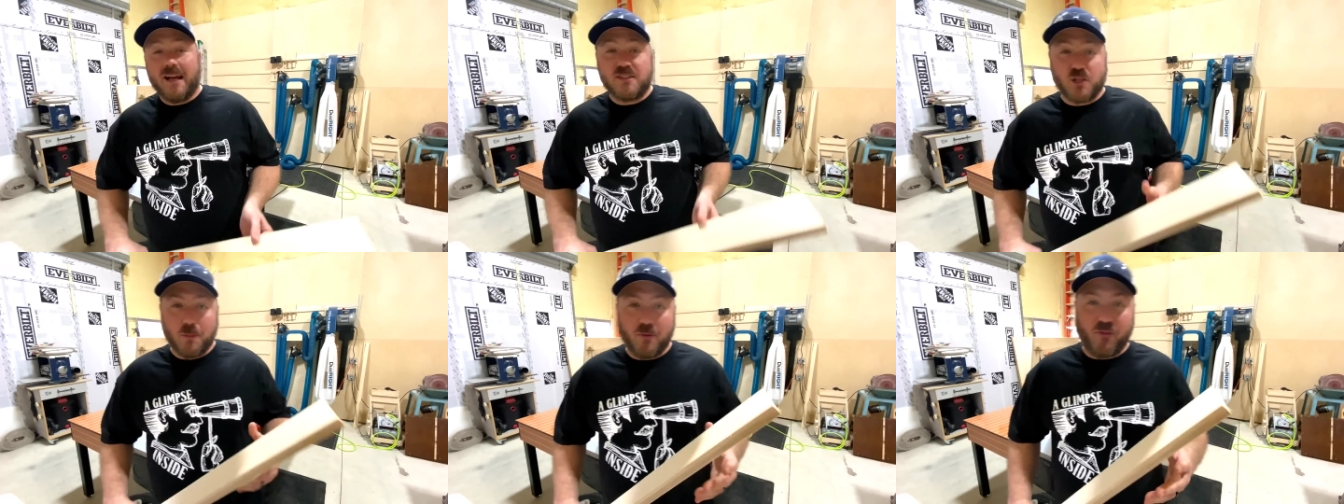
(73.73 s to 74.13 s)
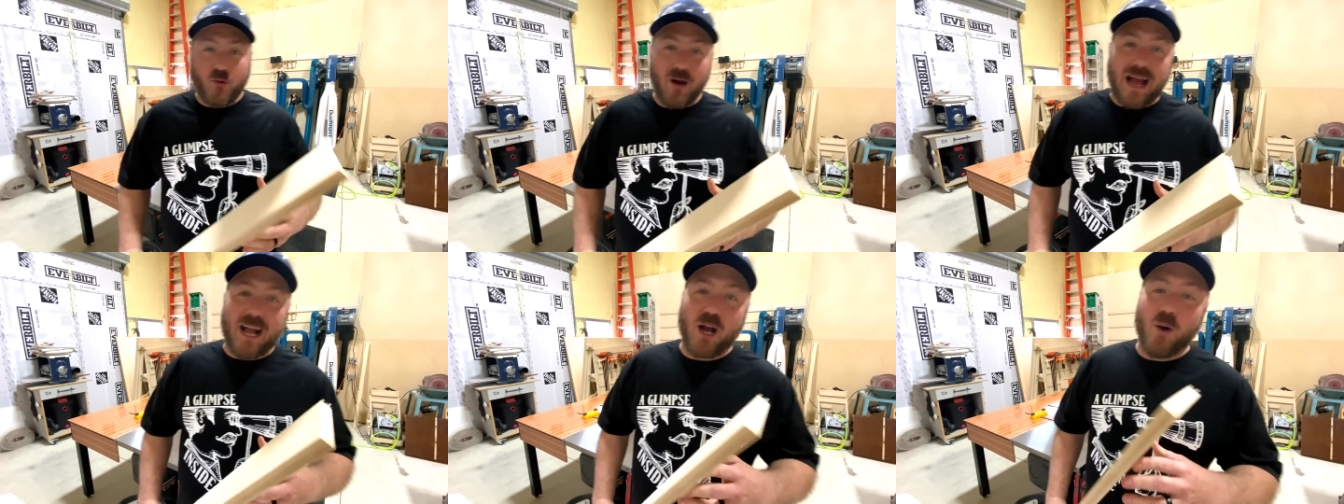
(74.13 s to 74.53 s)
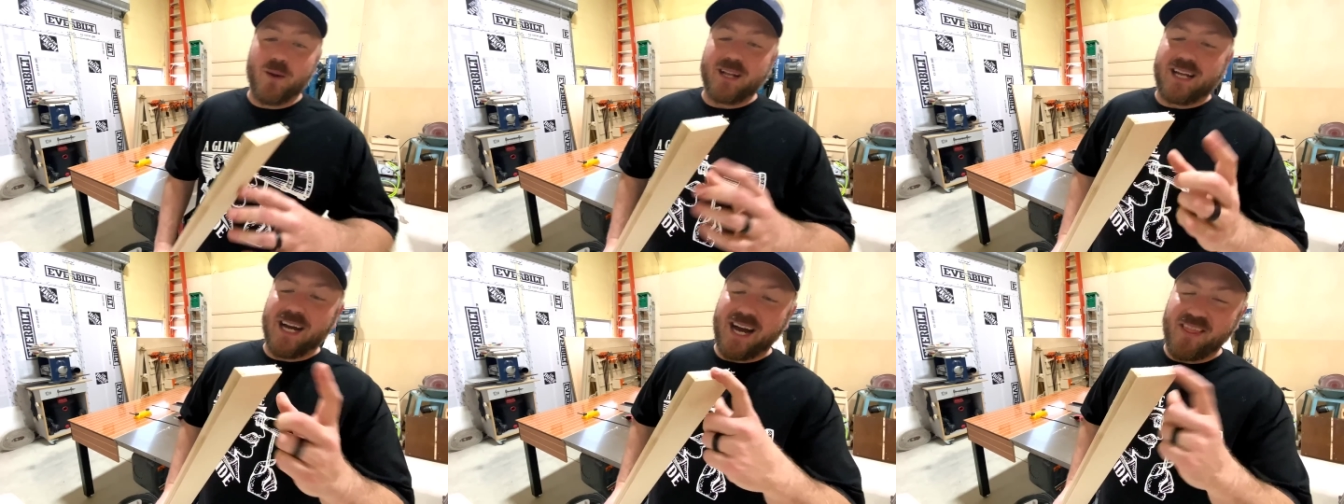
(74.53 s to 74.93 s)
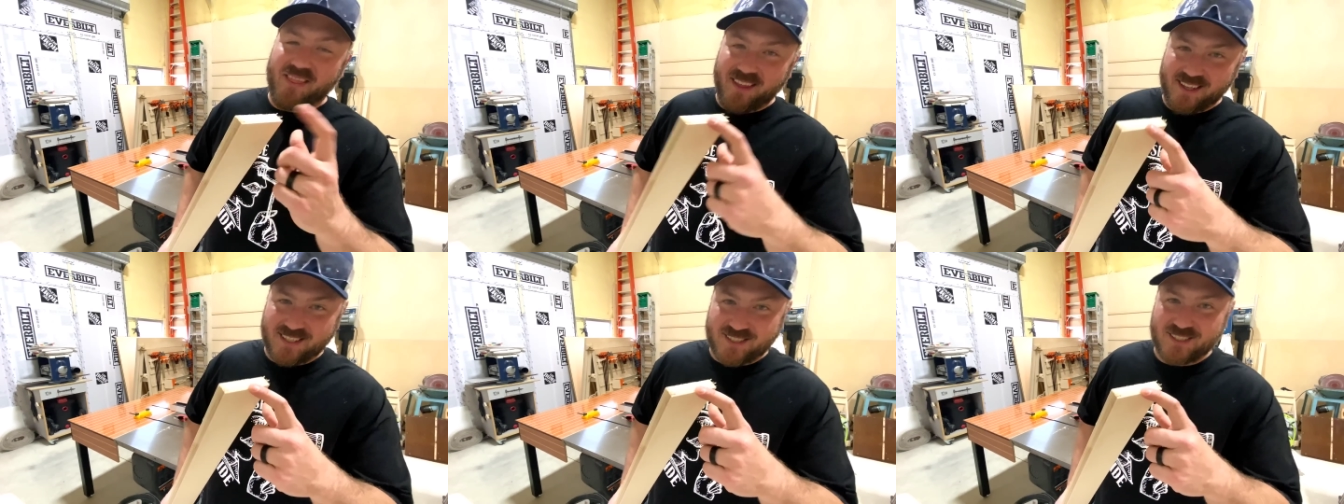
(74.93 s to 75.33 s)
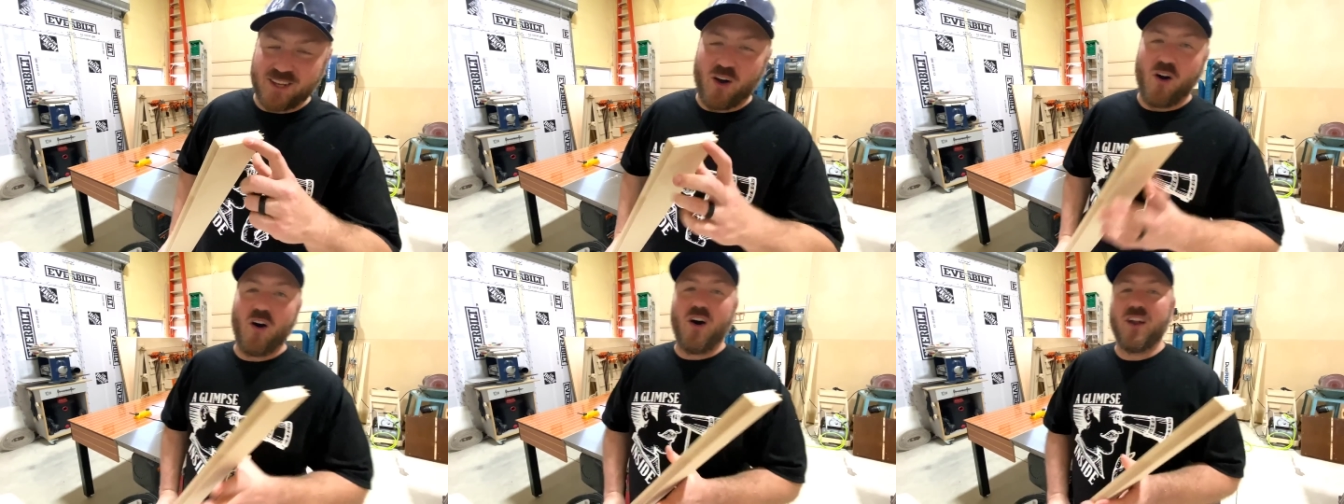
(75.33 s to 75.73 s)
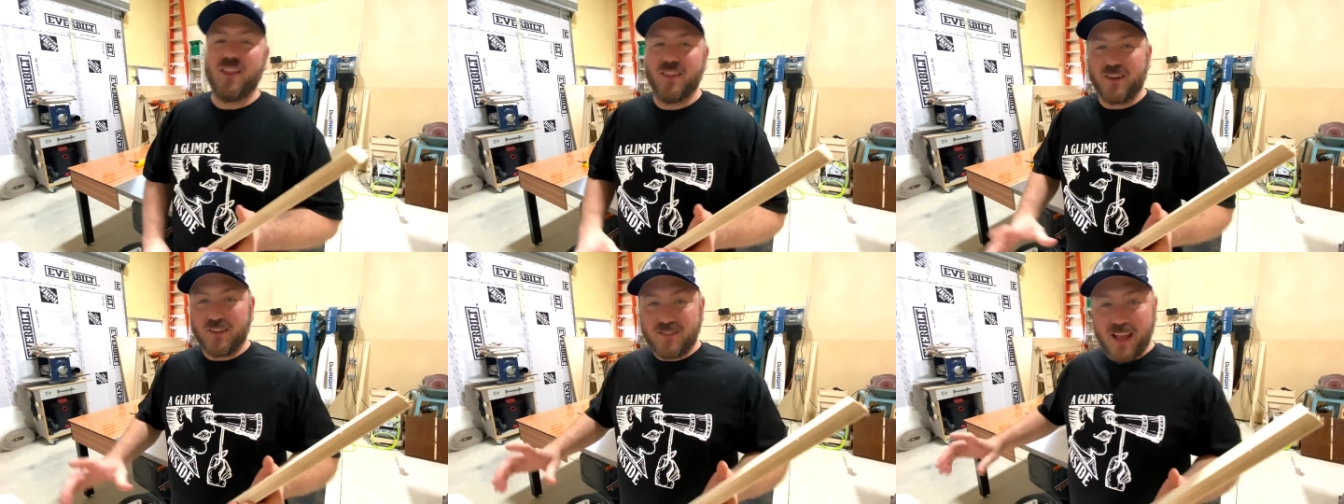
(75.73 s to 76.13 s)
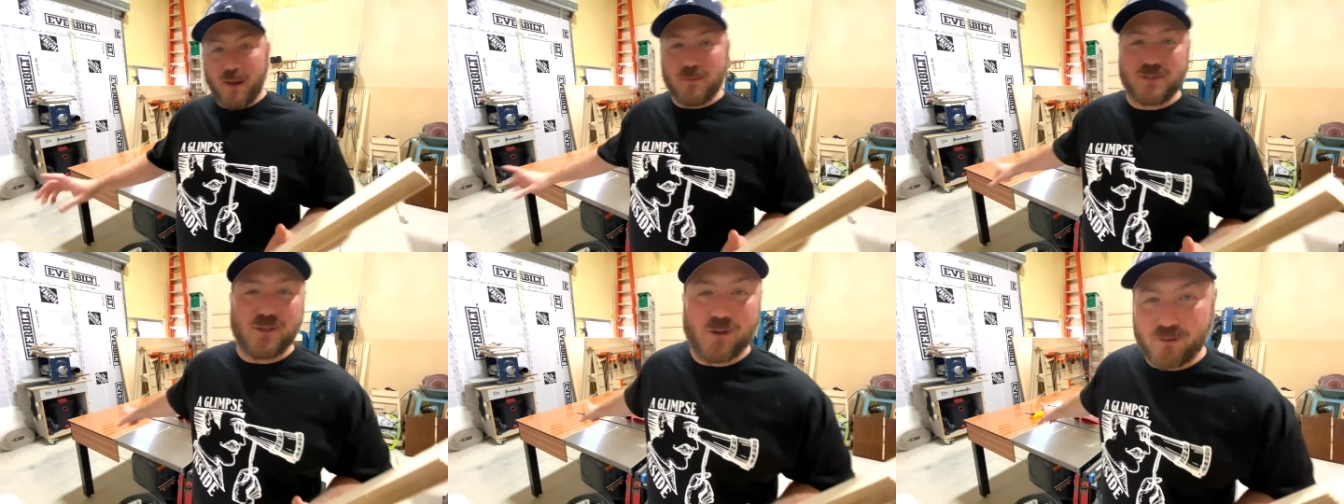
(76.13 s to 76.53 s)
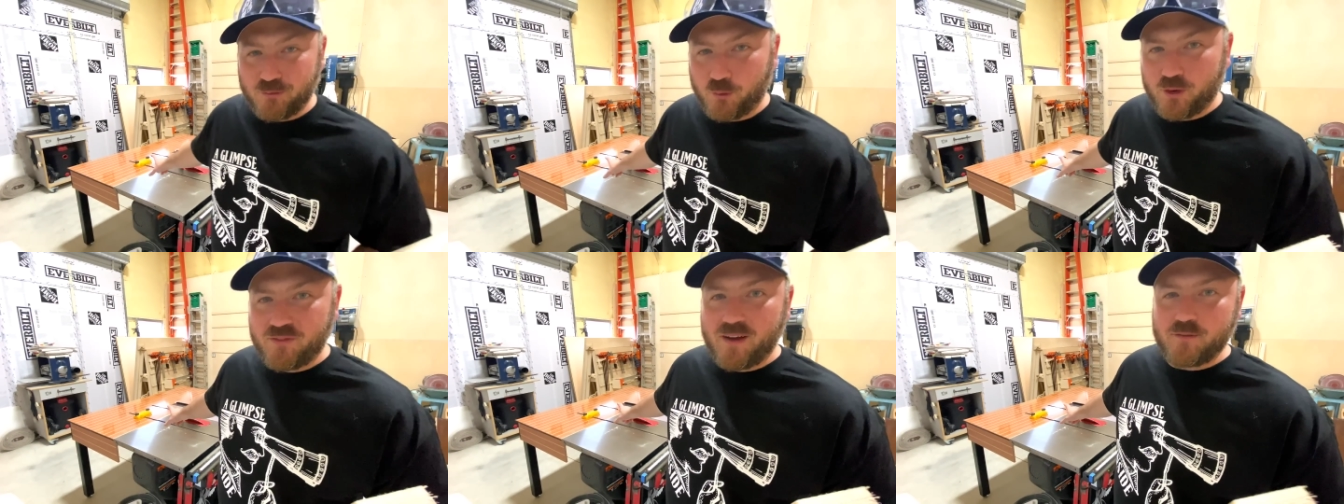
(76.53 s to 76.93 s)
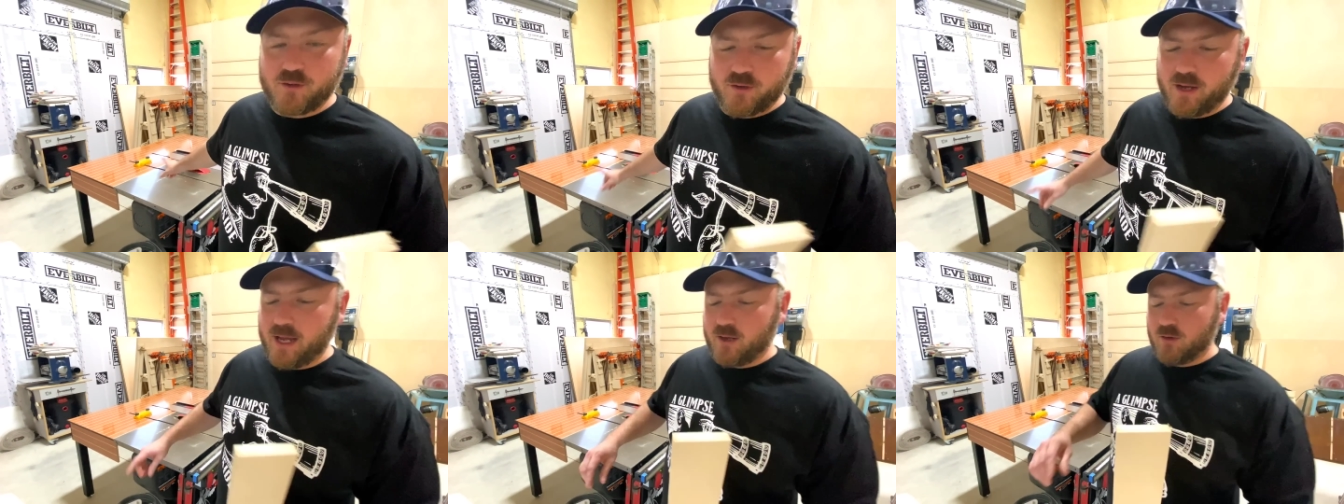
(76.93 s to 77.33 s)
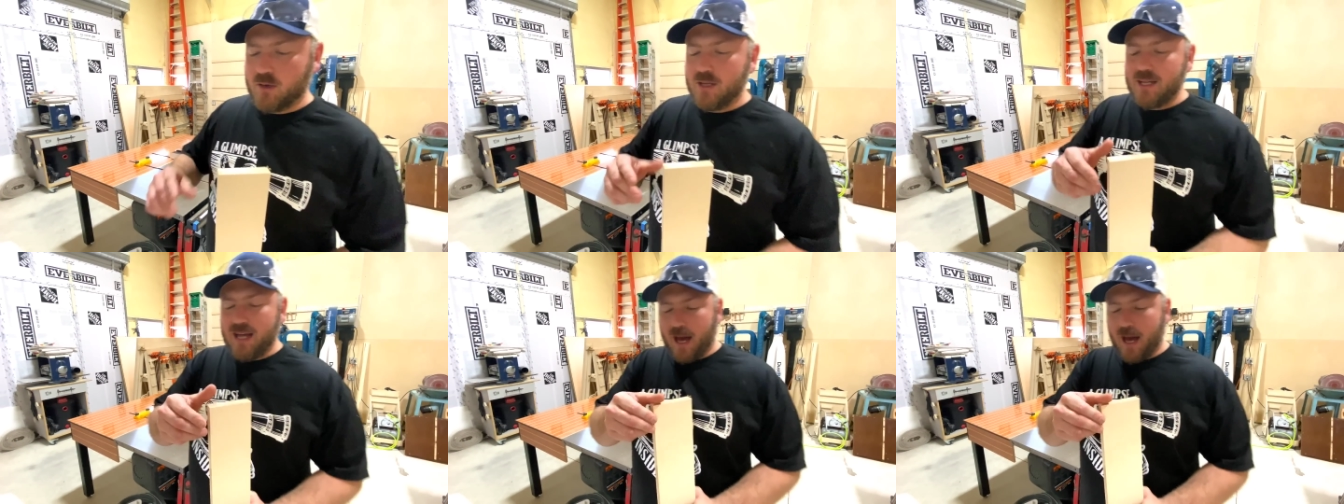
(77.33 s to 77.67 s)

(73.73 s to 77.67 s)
so before I go and cut this on the table saw at a 45 degree angle,